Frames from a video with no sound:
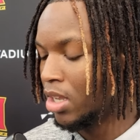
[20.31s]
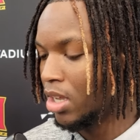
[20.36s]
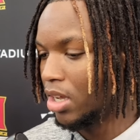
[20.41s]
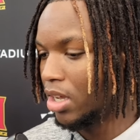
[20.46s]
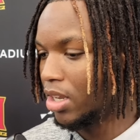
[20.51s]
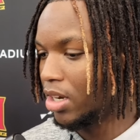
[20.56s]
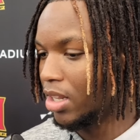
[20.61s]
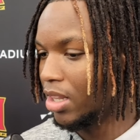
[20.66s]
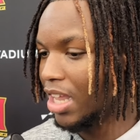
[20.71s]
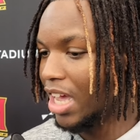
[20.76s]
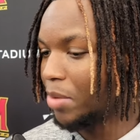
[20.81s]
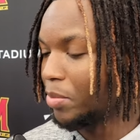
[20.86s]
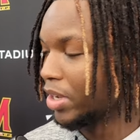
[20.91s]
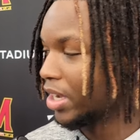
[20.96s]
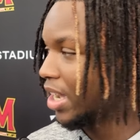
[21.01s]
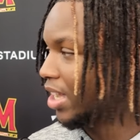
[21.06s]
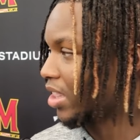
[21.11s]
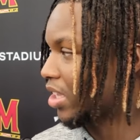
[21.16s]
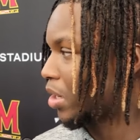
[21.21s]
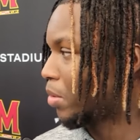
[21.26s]
the linemen
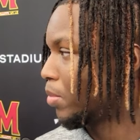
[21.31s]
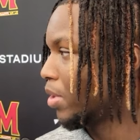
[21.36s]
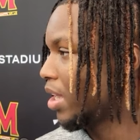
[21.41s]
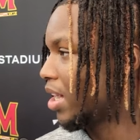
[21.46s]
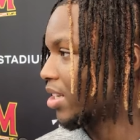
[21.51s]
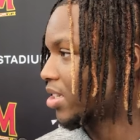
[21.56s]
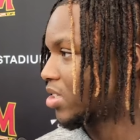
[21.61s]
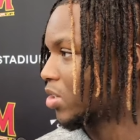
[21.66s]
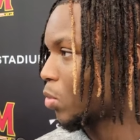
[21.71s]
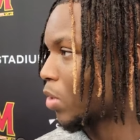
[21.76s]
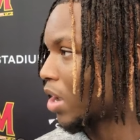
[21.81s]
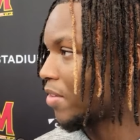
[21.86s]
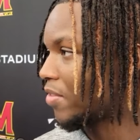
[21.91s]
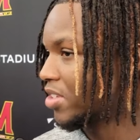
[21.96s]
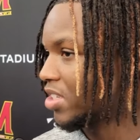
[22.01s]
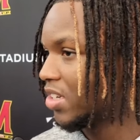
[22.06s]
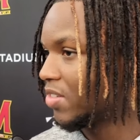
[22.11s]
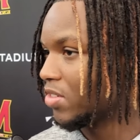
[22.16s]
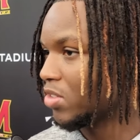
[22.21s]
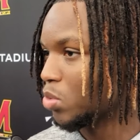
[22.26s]
got their blocks, the wide
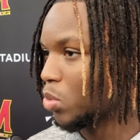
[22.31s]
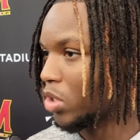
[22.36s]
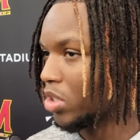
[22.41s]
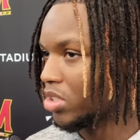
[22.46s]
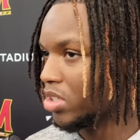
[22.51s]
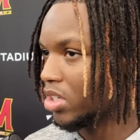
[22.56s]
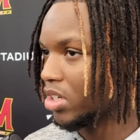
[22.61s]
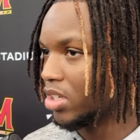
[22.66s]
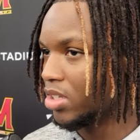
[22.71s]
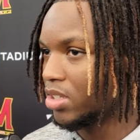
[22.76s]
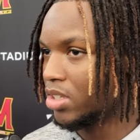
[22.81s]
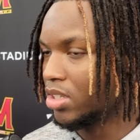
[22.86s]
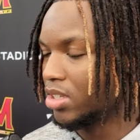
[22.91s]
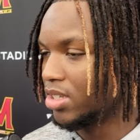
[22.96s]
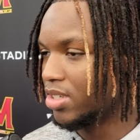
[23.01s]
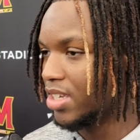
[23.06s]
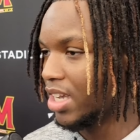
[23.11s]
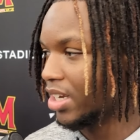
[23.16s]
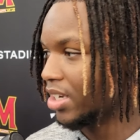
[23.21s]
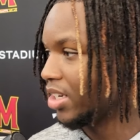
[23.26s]
receivers worked to the
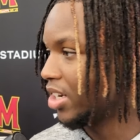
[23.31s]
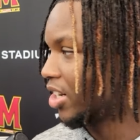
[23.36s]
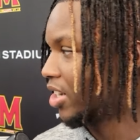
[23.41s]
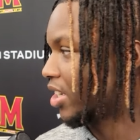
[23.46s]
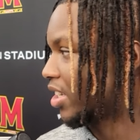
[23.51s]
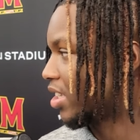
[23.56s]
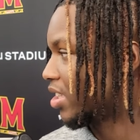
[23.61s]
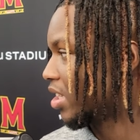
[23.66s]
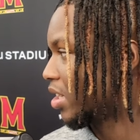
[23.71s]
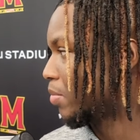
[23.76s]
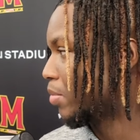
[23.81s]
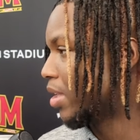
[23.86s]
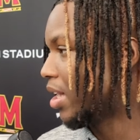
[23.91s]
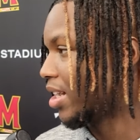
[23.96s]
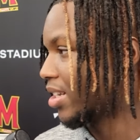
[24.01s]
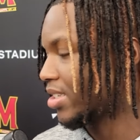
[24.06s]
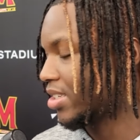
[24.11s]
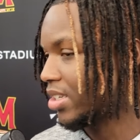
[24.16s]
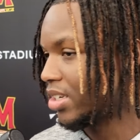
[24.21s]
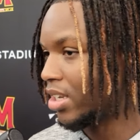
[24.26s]
secondary to get their
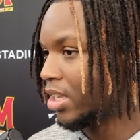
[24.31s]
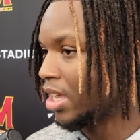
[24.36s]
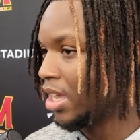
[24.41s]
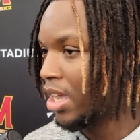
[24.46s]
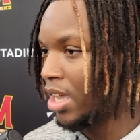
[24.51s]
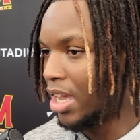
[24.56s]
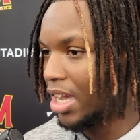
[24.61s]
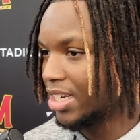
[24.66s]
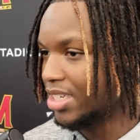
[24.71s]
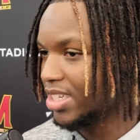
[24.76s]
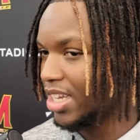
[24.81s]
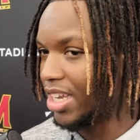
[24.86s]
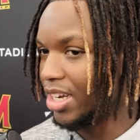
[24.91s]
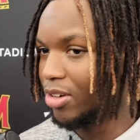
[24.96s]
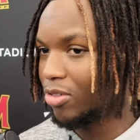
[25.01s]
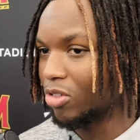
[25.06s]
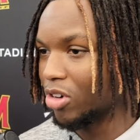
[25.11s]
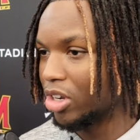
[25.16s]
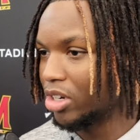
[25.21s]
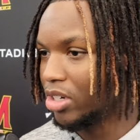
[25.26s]
blocks, and I just had
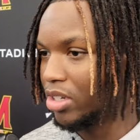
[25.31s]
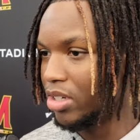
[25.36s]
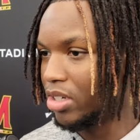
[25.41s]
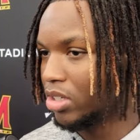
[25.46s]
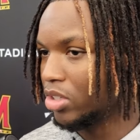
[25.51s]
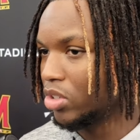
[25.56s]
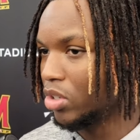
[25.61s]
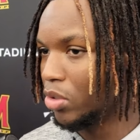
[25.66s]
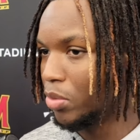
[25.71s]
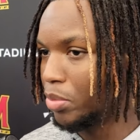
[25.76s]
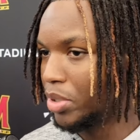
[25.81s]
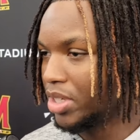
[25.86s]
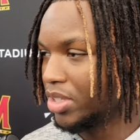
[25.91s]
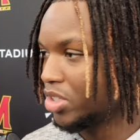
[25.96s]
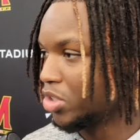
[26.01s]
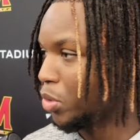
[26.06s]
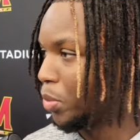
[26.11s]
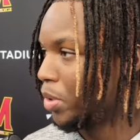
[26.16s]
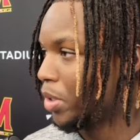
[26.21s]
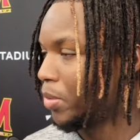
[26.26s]
to run and, you know, beat
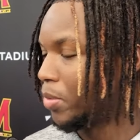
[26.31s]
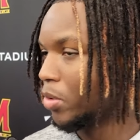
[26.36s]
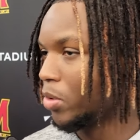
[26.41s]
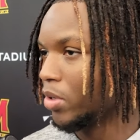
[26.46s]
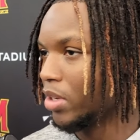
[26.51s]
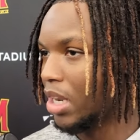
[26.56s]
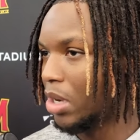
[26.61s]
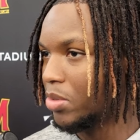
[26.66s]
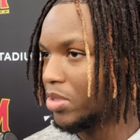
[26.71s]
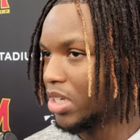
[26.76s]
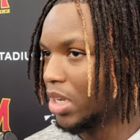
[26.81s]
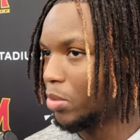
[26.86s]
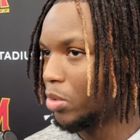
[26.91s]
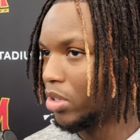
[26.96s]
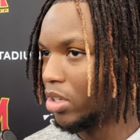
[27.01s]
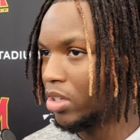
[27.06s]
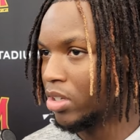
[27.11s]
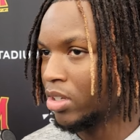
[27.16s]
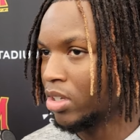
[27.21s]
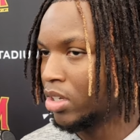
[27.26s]
two people, and I was able
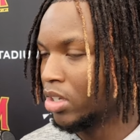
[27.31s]
to,